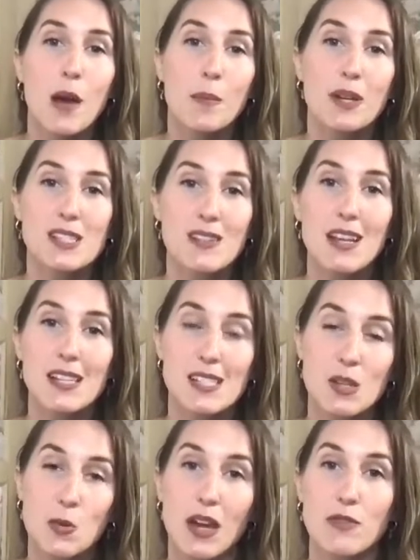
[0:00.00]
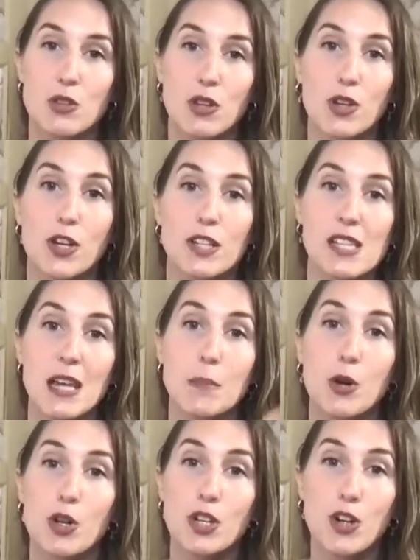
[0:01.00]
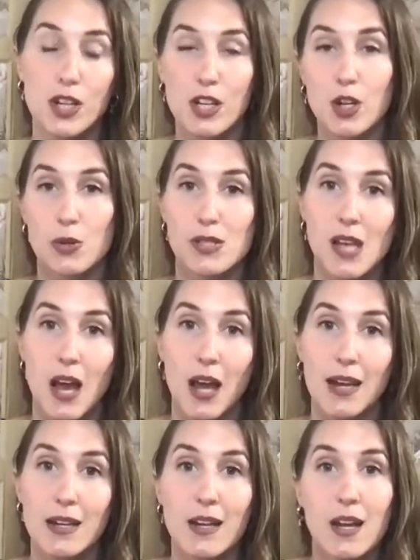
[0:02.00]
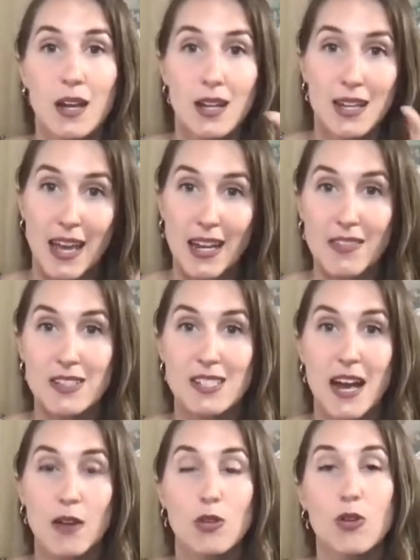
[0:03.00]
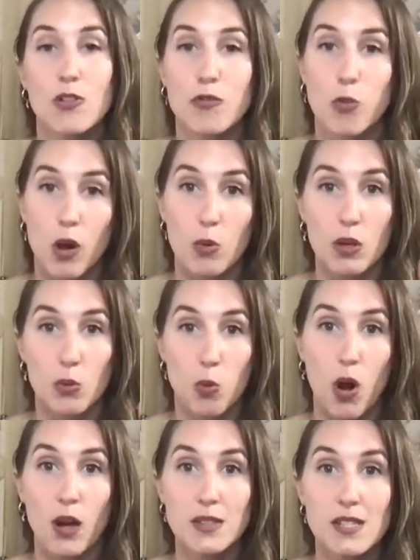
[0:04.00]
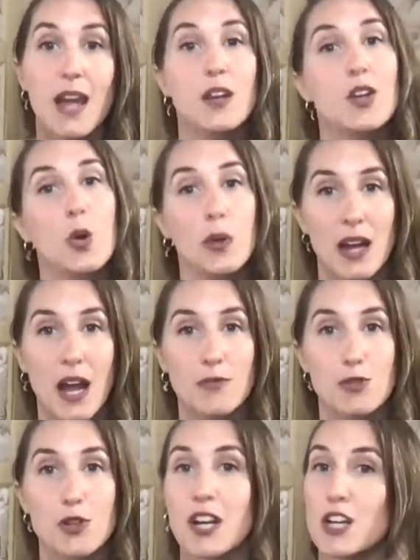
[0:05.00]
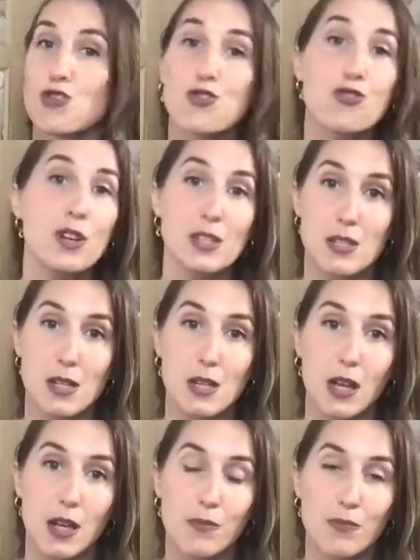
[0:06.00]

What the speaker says: But it's a lesson that we have to learn, is like putting our ego aside, getting the download of what we want and going after it and trusting it,